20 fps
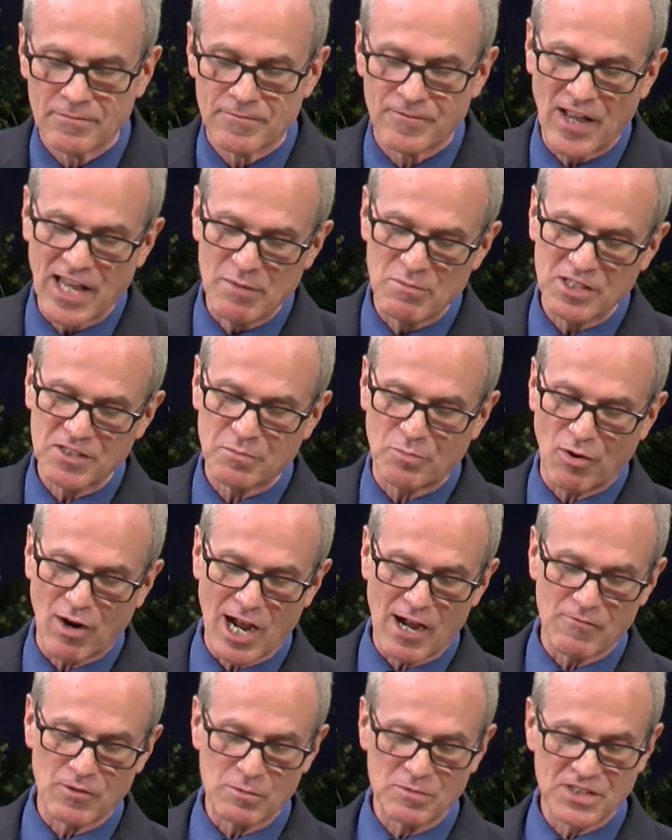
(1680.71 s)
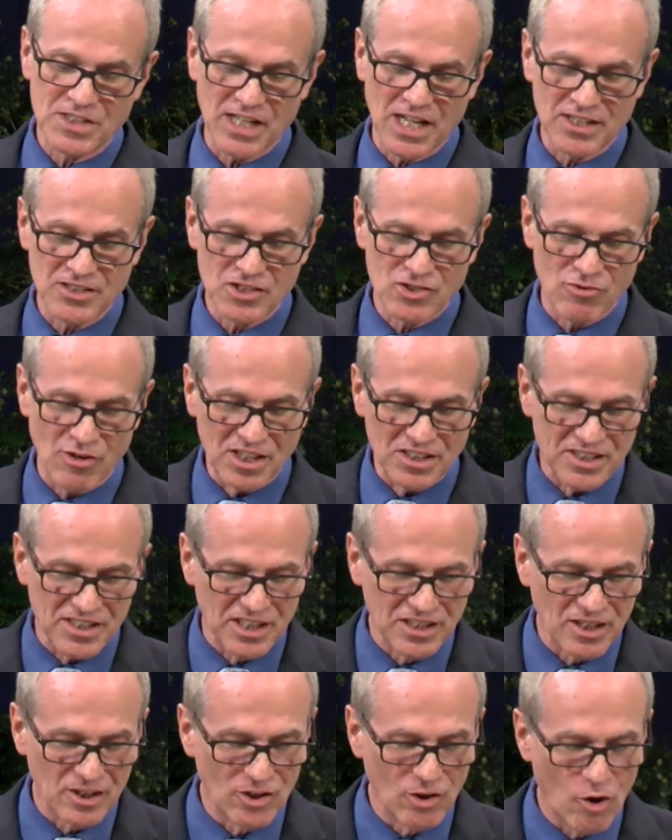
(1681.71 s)
famous proverb says, Trust
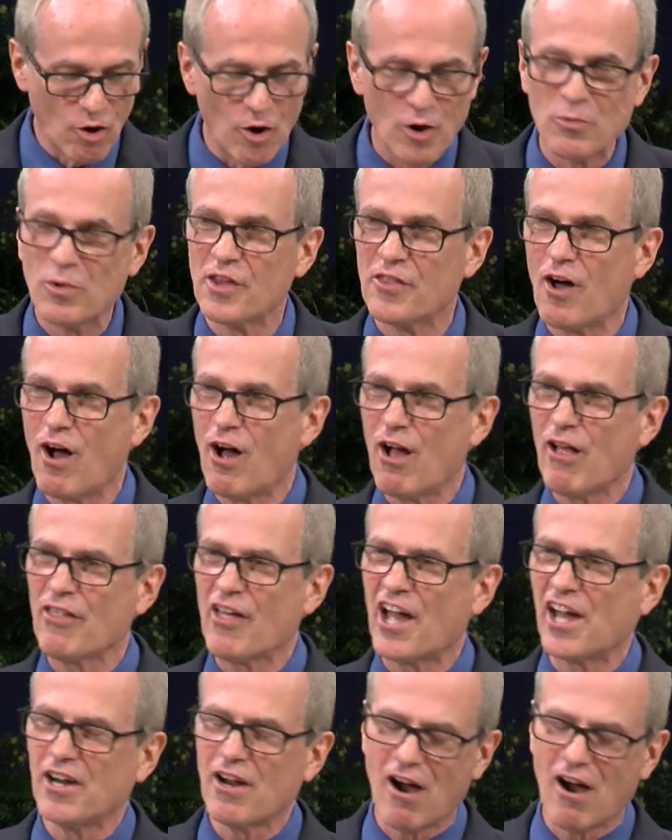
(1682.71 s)
in the Lord with all thine